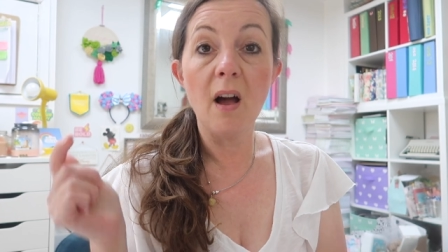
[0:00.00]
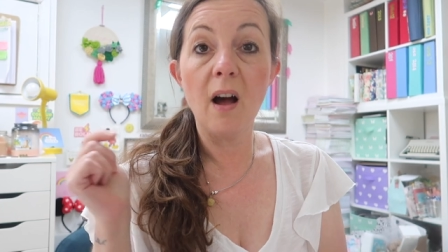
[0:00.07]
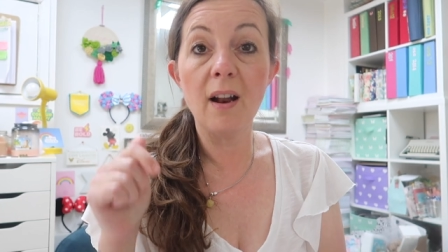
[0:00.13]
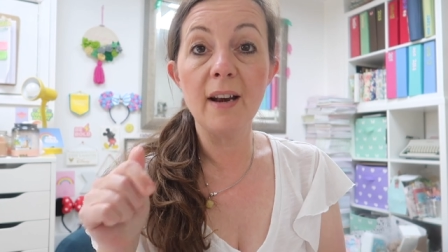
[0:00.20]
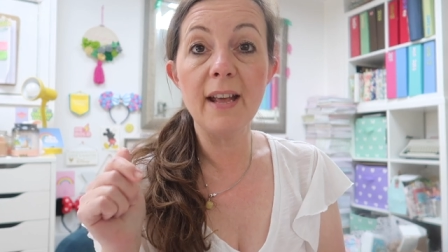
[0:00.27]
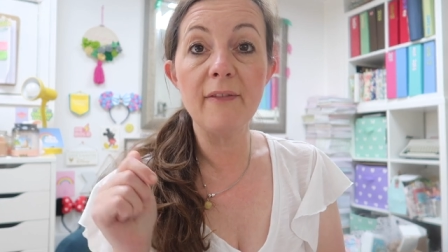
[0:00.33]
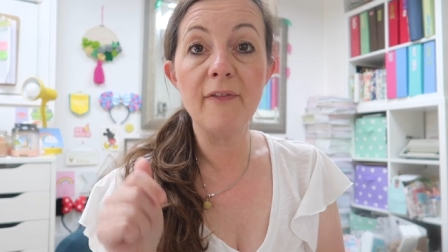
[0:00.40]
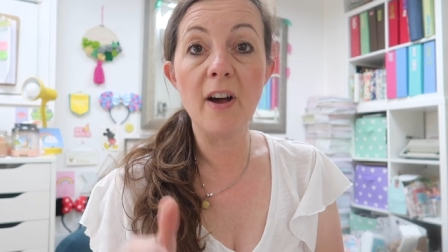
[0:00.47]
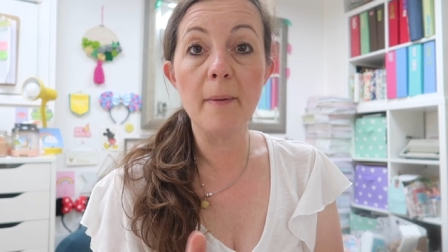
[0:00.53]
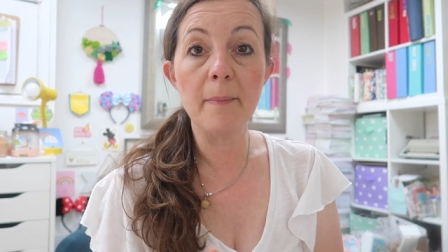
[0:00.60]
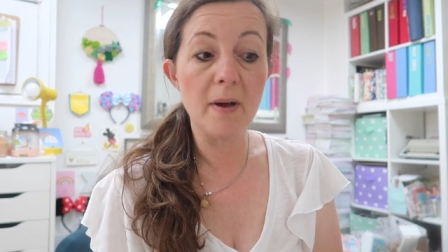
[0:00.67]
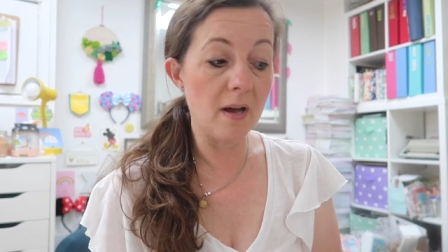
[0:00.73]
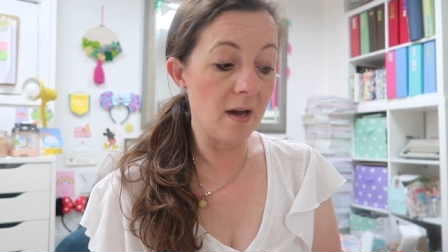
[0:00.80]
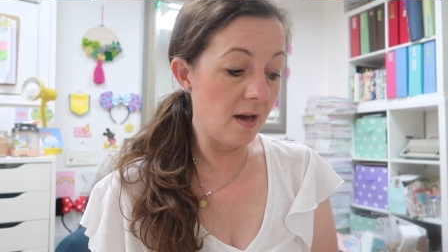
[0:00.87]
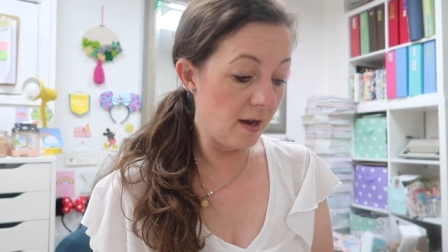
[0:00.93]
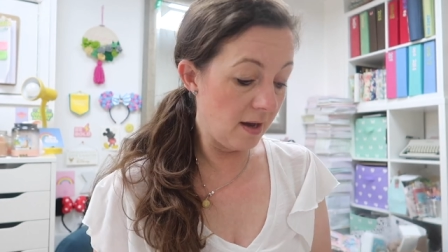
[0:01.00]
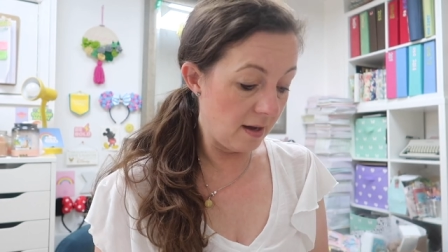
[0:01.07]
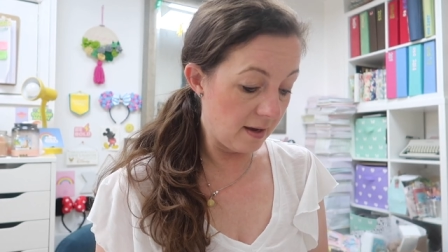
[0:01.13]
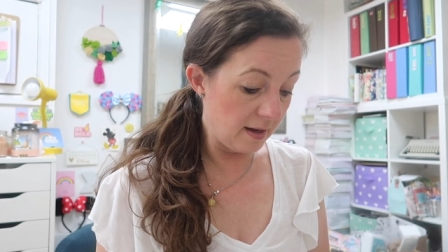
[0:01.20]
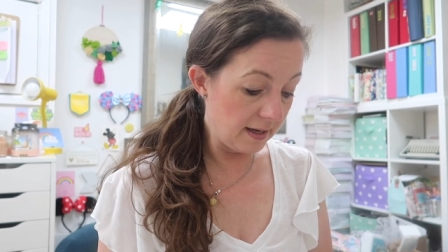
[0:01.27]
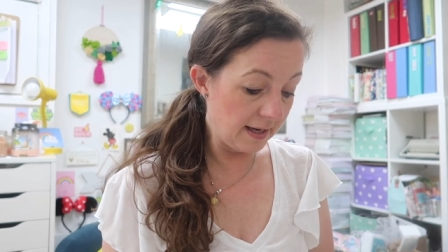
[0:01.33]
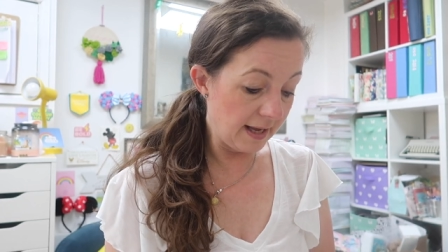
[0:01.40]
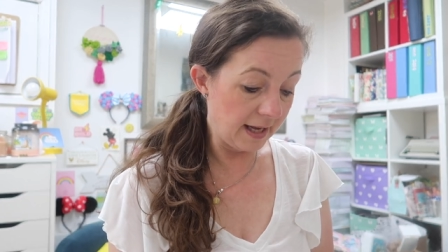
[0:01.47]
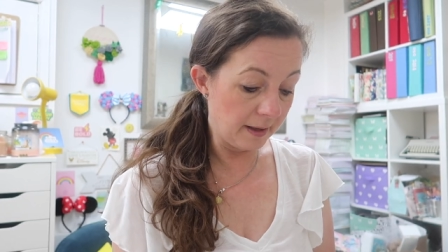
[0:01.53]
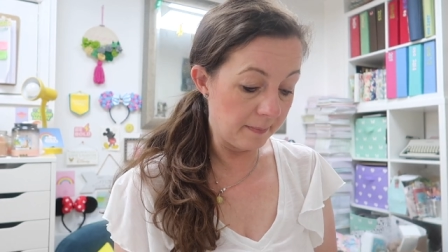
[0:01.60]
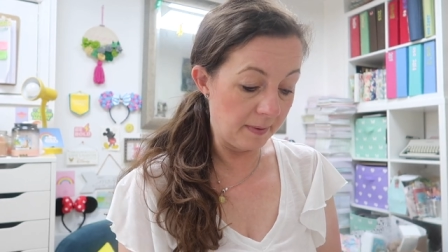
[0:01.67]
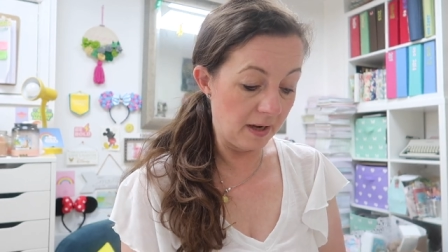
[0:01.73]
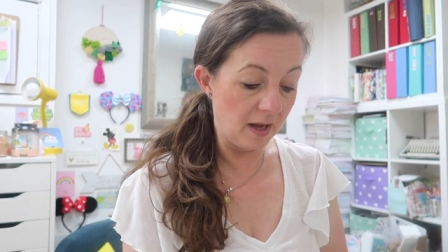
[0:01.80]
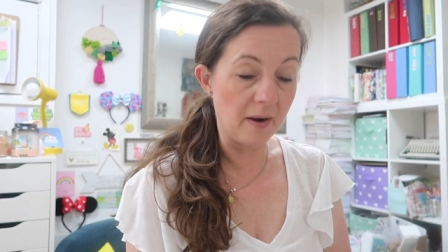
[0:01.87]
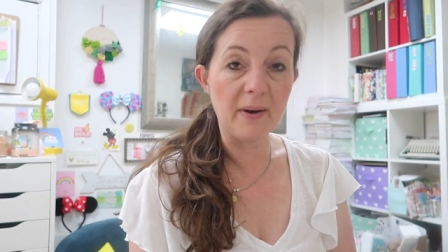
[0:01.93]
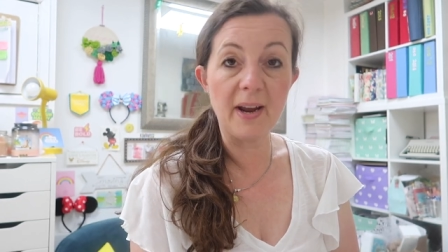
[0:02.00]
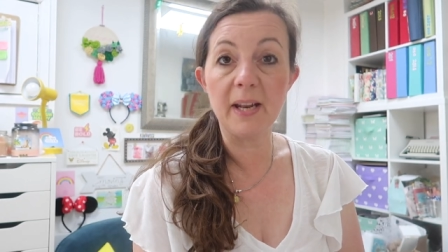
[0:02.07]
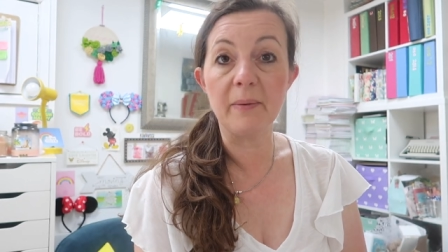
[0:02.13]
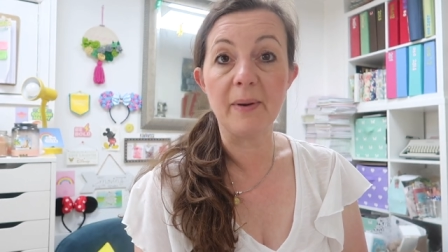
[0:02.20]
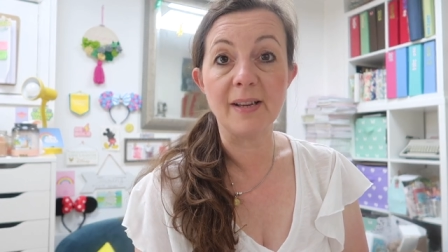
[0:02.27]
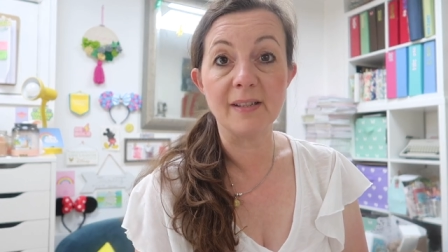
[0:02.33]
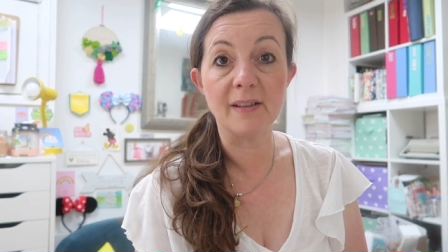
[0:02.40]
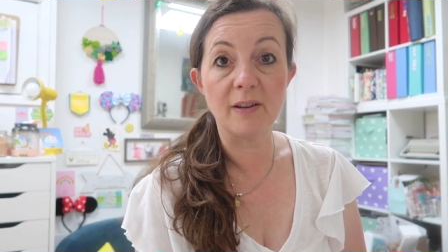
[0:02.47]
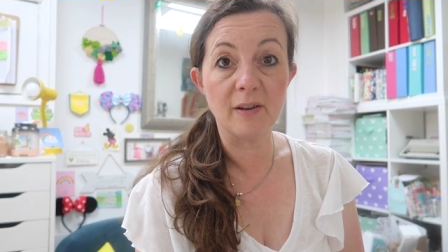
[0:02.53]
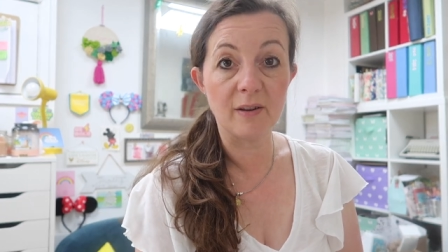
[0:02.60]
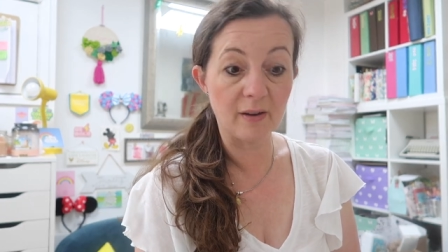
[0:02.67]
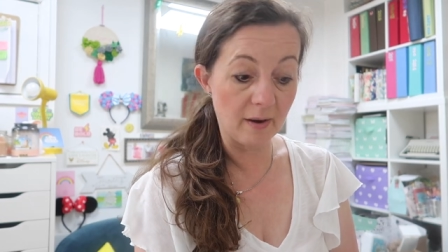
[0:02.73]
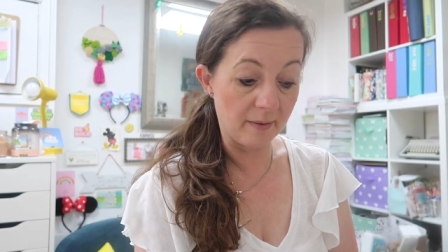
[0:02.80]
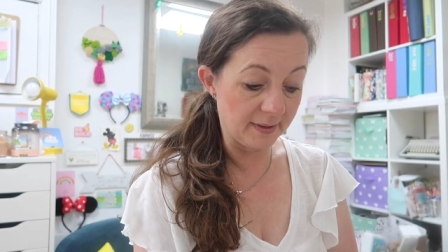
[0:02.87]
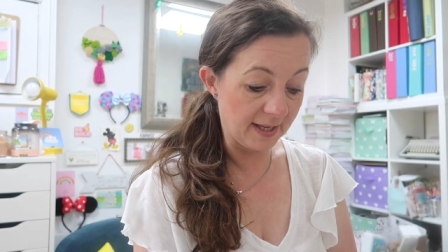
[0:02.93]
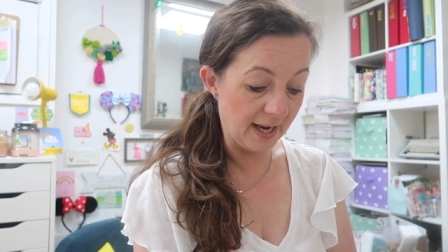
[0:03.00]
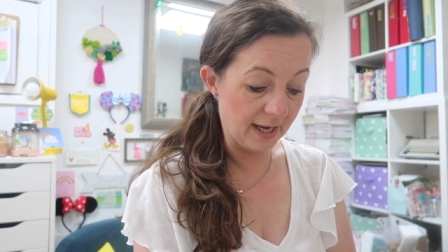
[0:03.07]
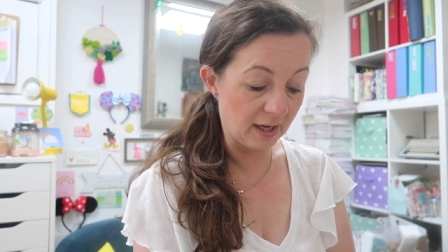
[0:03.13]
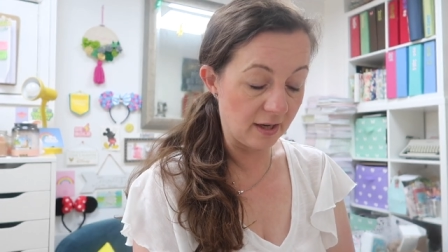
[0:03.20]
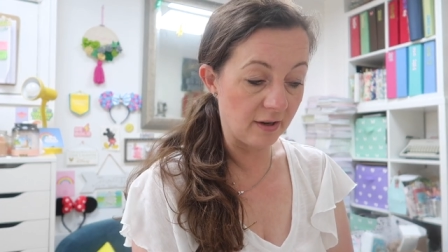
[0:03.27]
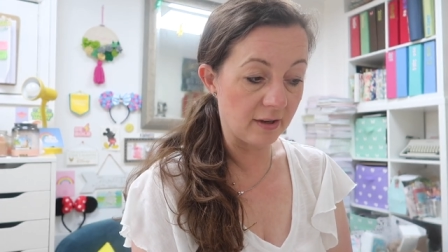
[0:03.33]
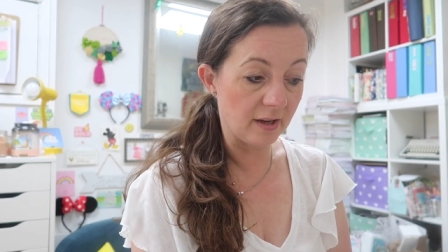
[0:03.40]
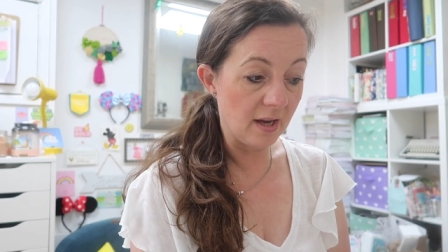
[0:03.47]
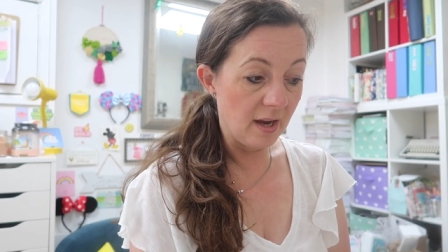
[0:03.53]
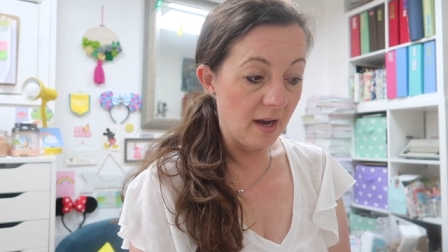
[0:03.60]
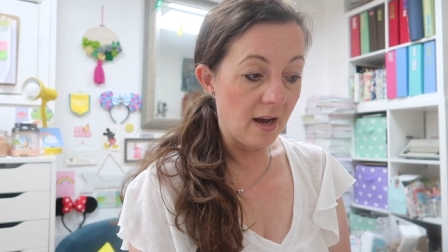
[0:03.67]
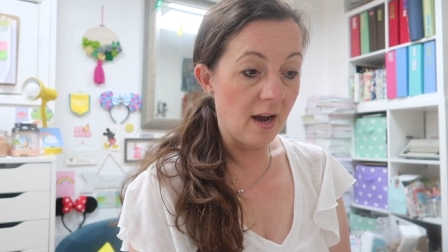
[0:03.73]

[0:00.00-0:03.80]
I'll leave up her link below anyway, so you can go and take a look.